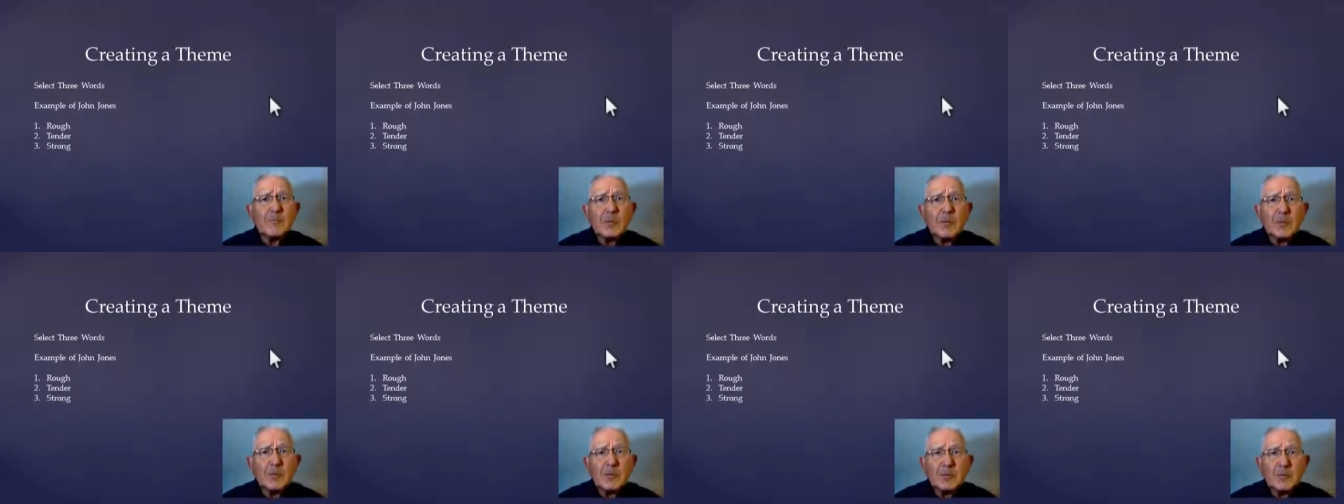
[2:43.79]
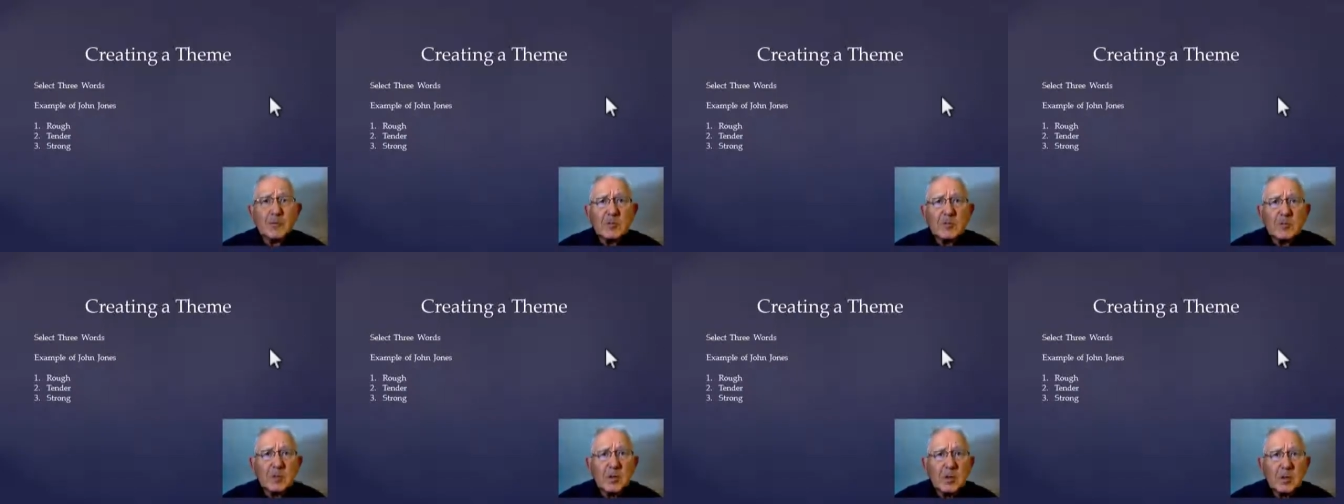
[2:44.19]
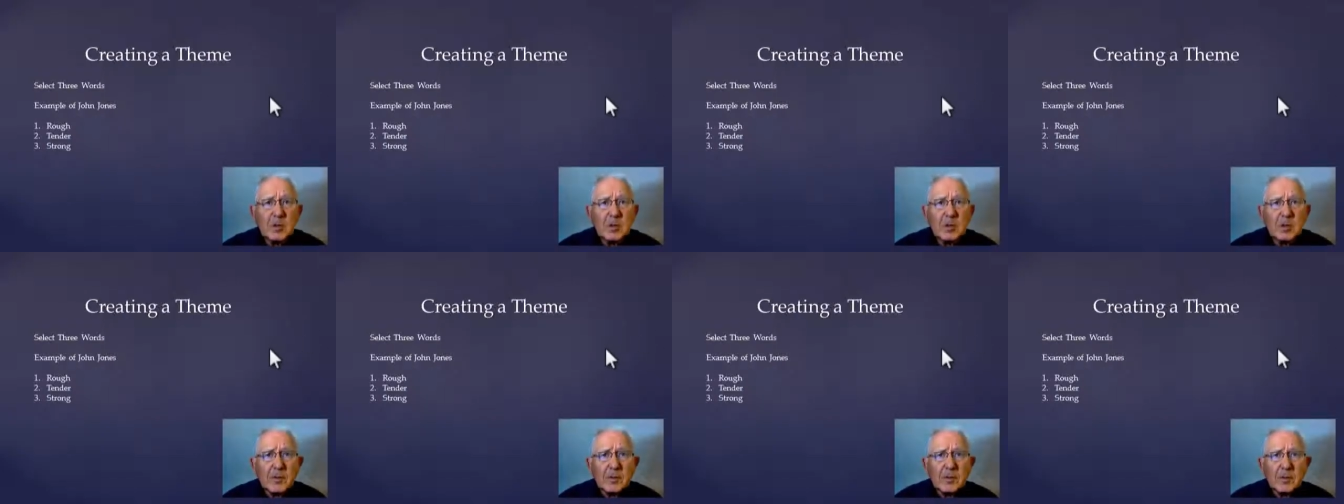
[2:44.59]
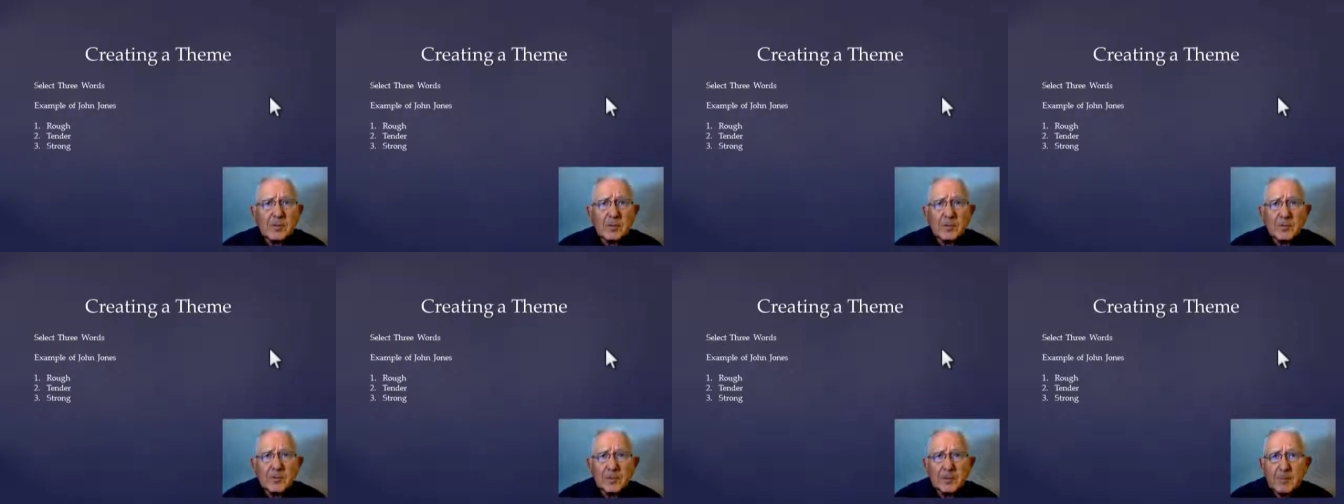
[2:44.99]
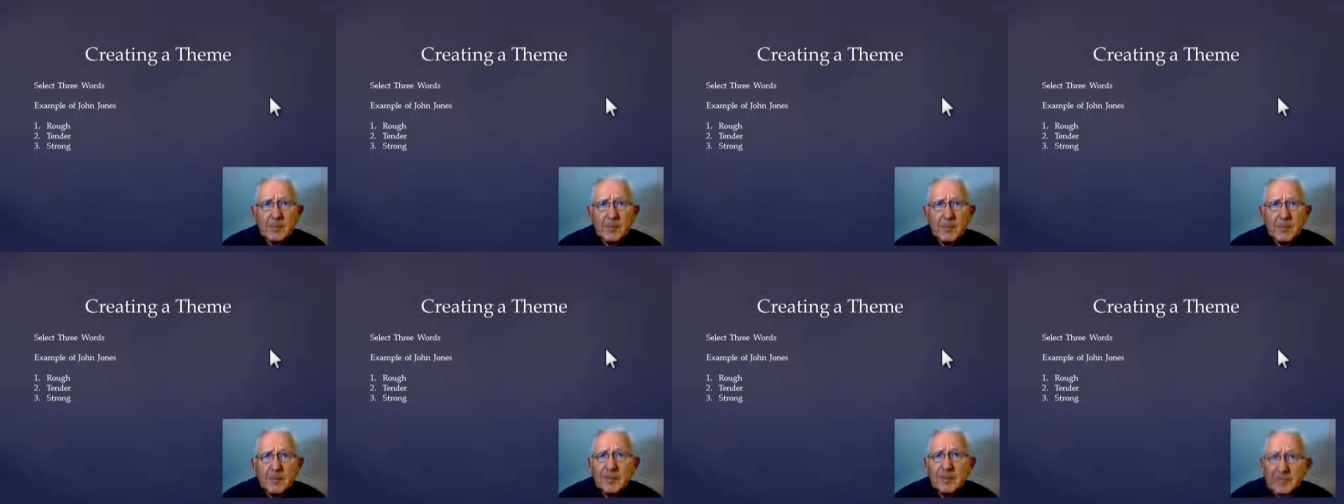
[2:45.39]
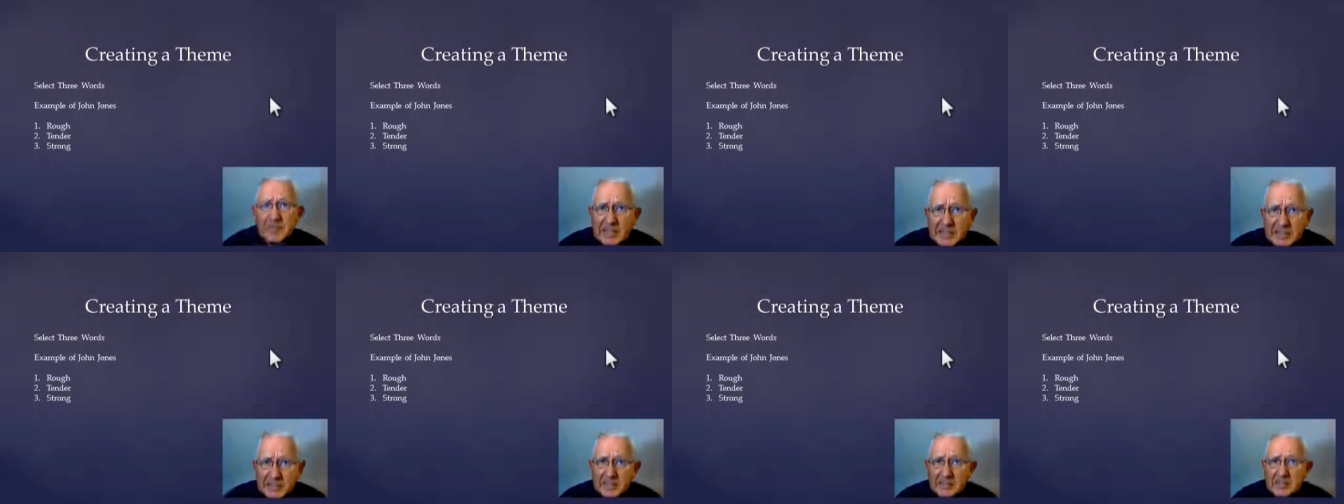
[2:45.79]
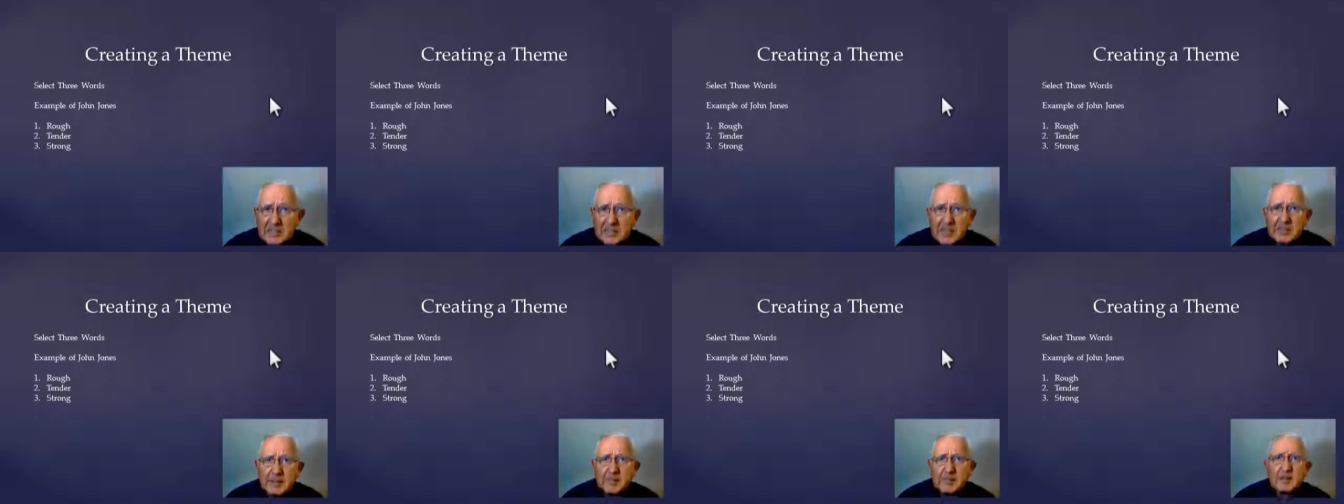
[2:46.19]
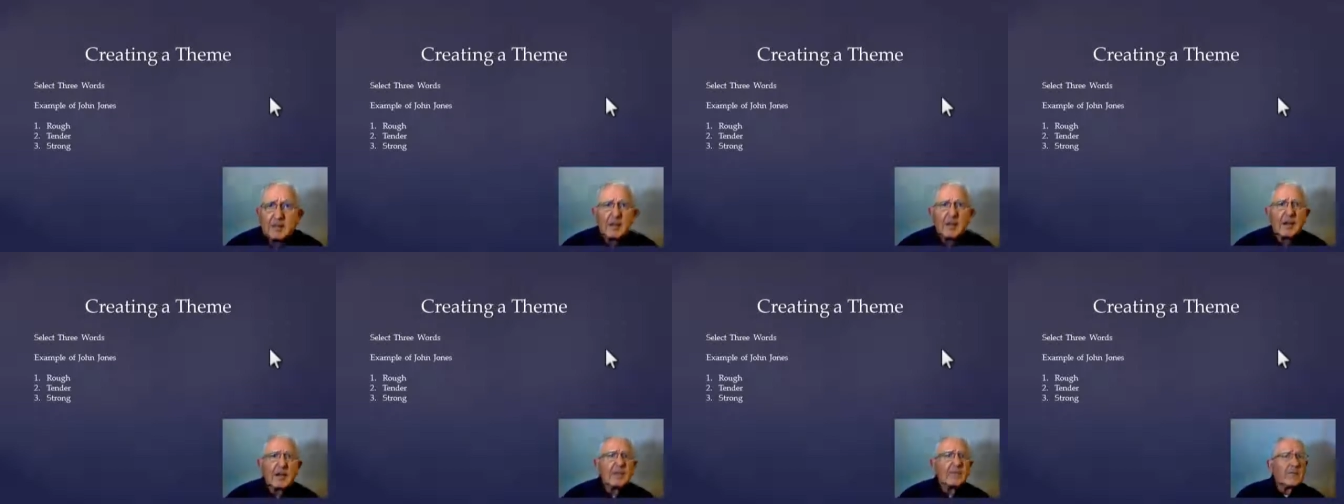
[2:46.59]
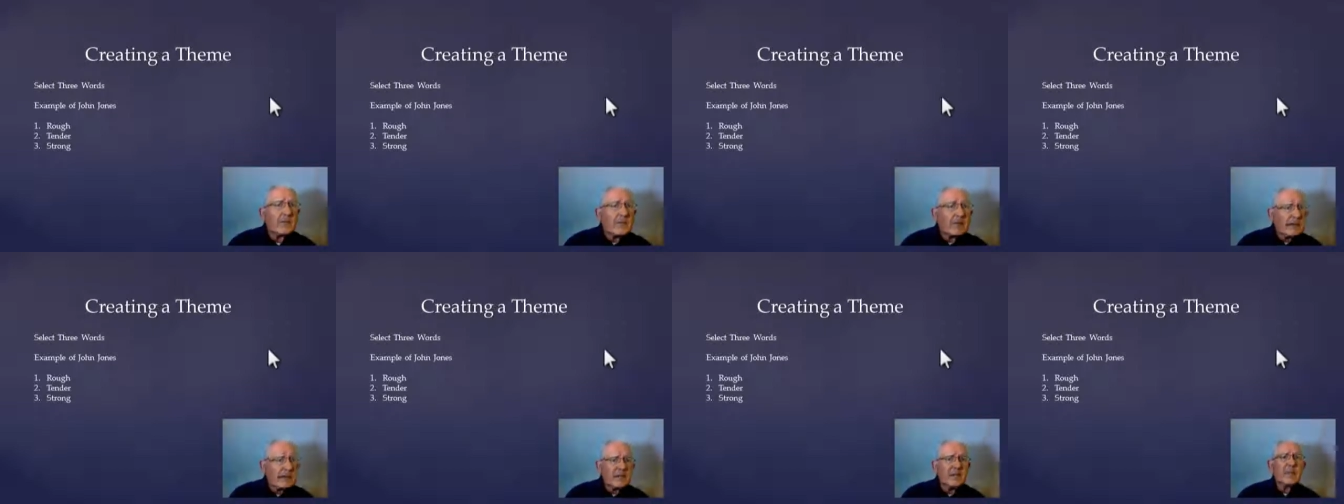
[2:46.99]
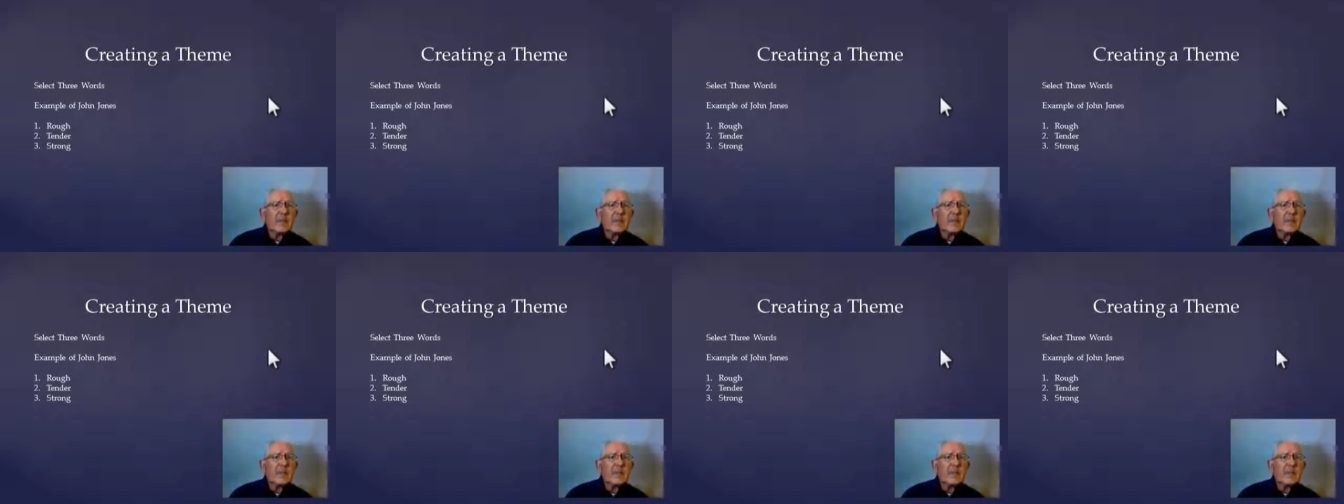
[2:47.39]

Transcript: what we would call the thesis statement of any